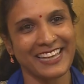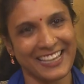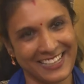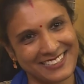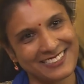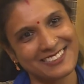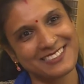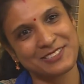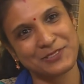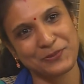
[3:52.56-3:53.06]

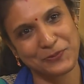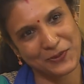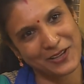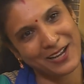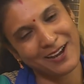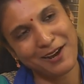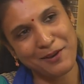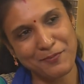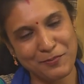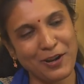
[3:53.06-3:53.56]
Yes,
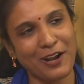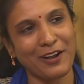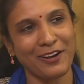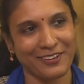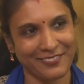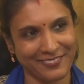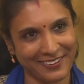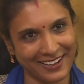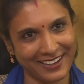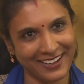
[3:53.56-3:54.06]
we are
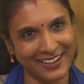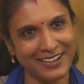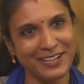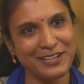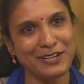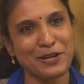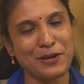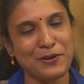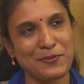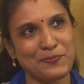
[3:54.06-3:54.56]
proud of
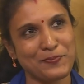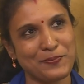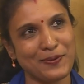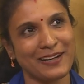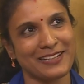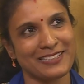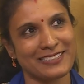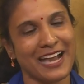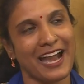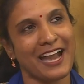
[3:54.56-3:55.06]
her,
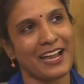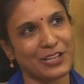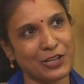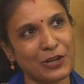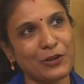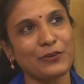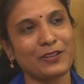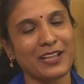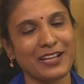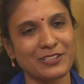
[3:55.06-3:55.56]
but I
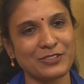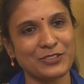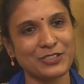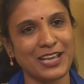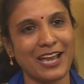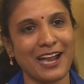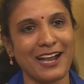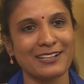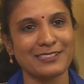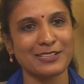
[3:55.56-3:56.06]
know that
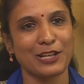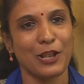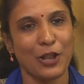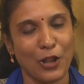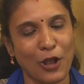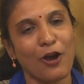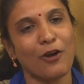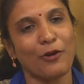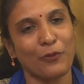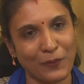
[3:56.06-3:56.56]
she has
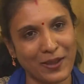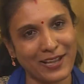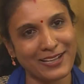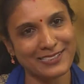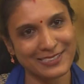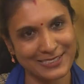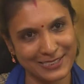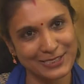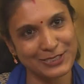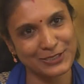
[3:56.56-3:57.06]
a long
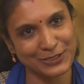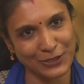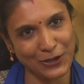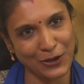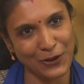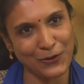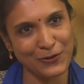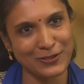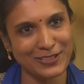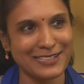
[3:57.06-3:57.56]
way still to
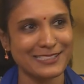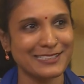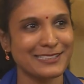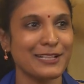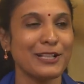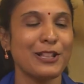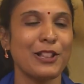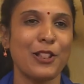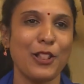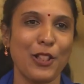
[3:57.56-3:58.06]
go. There's
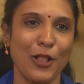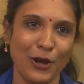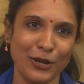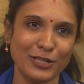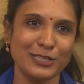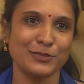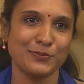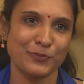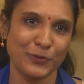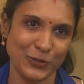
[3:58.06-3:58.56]
still
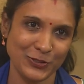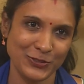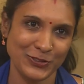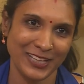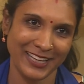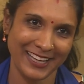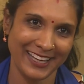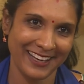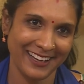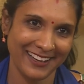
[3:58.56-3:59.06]
lots more
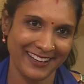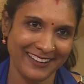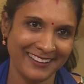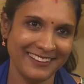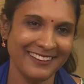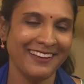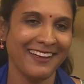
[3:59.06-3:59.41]
to learn.